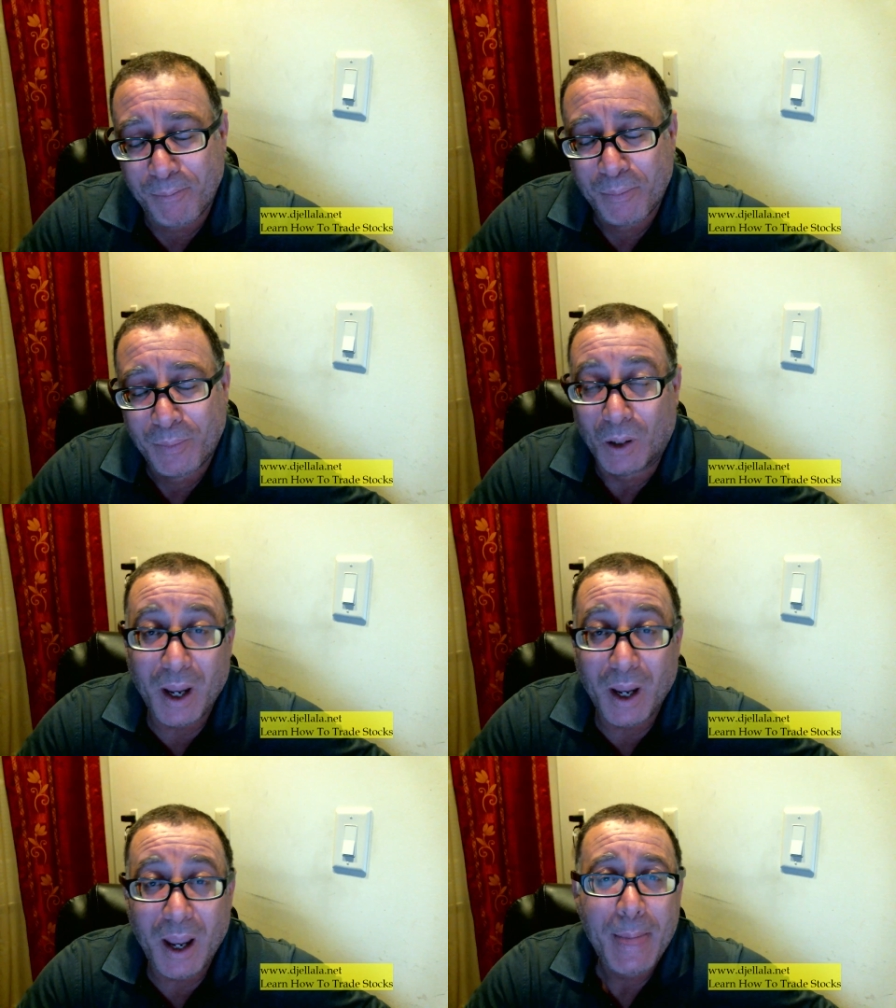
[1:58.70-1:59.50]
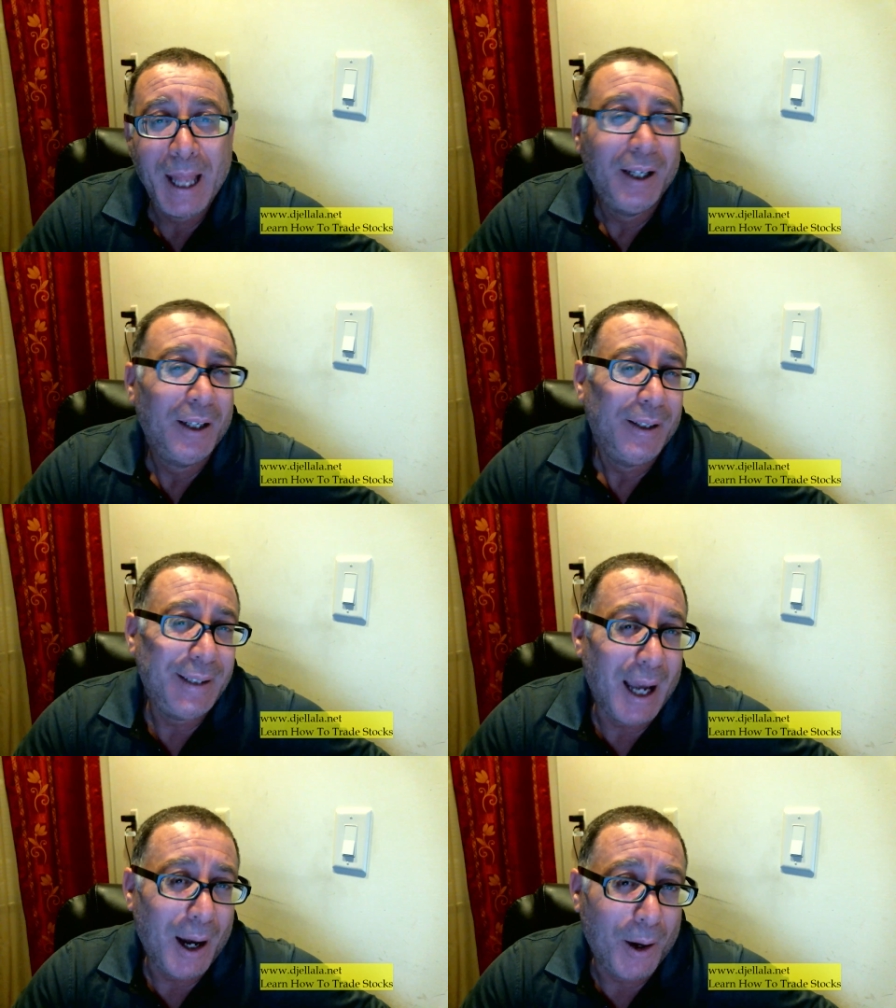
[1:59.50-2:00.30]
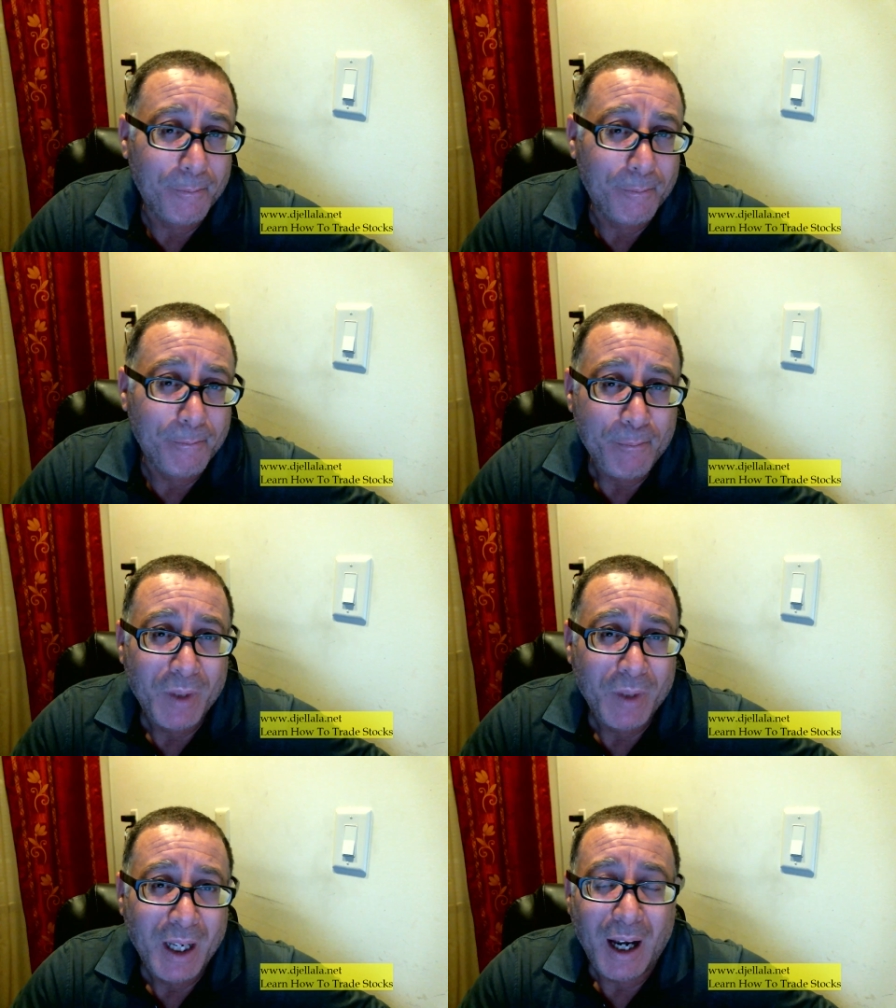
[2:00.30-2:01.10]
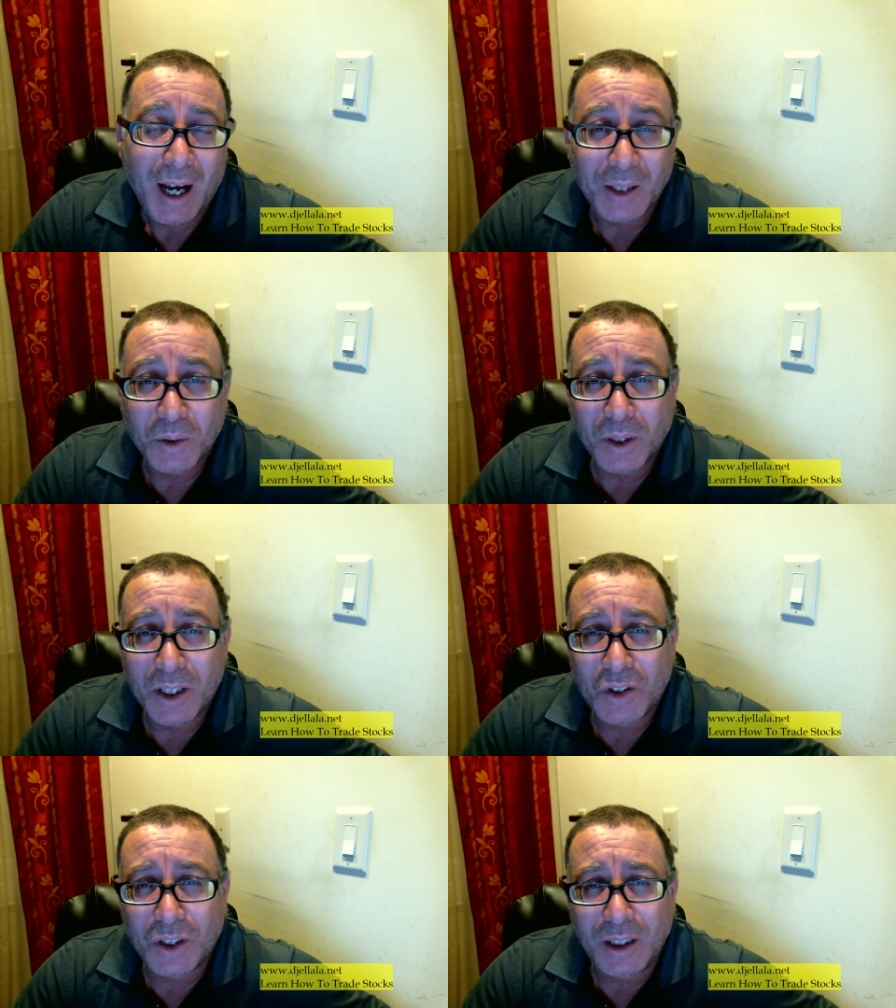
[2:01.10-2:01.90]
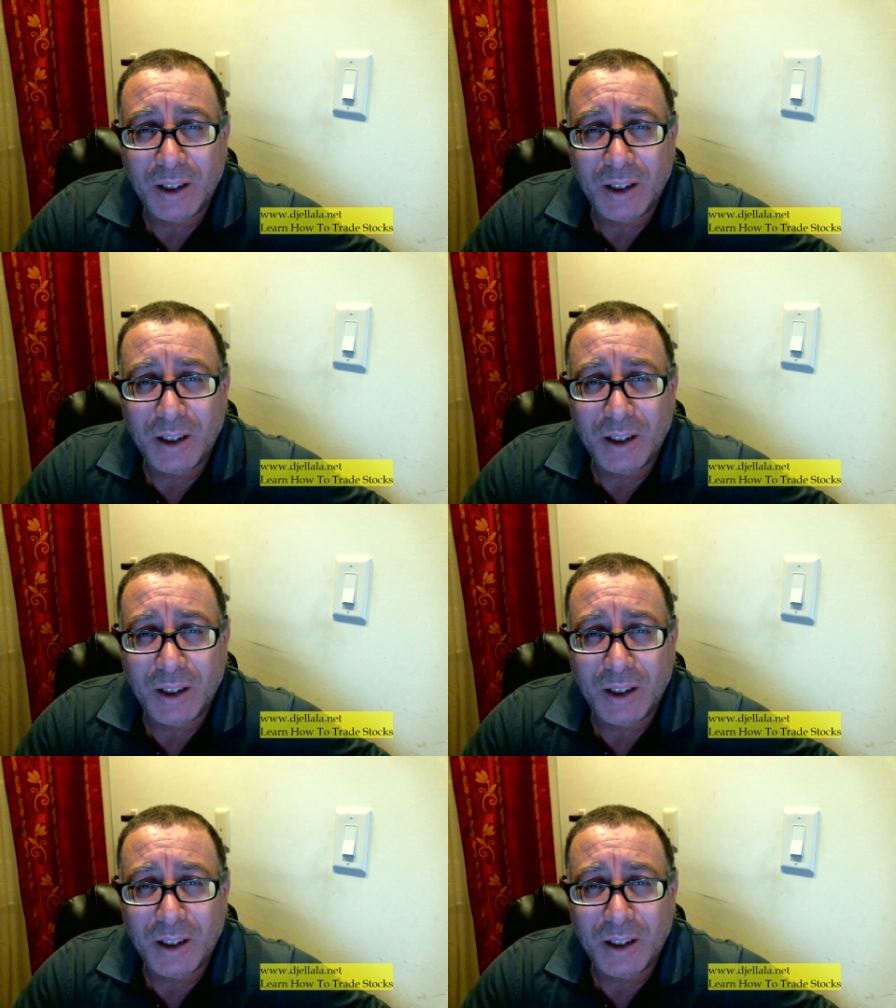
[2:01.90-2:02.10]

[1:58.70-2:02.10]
okay now as you can see